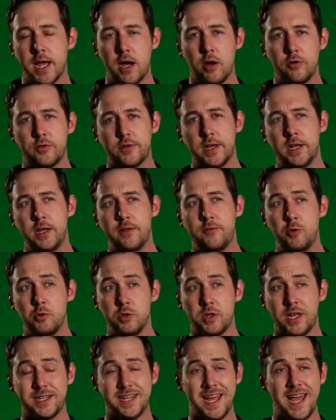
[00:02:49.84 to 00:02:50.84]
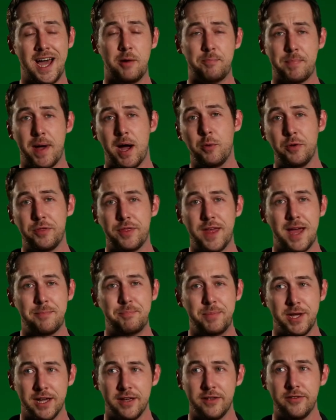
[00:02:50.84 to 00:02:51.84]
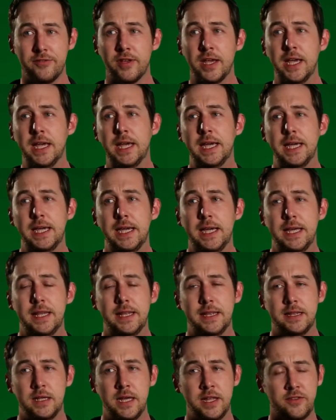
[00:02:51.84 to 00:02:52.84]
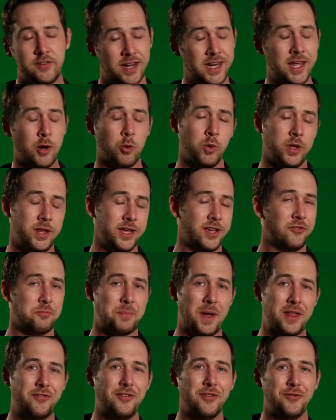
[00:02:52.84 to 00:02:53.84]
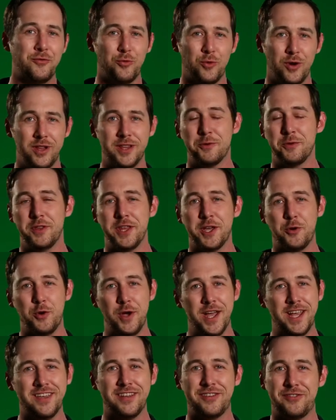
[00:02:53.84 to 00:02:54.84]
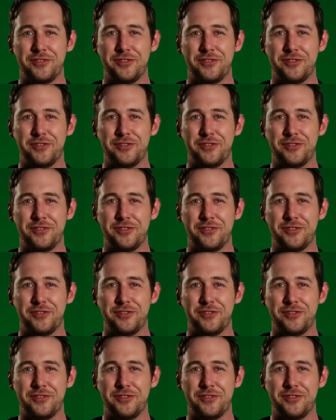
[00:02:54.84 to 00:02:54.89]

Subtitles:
account, and if you would like to help out with that, because it's gonna get really expensive really, really quick.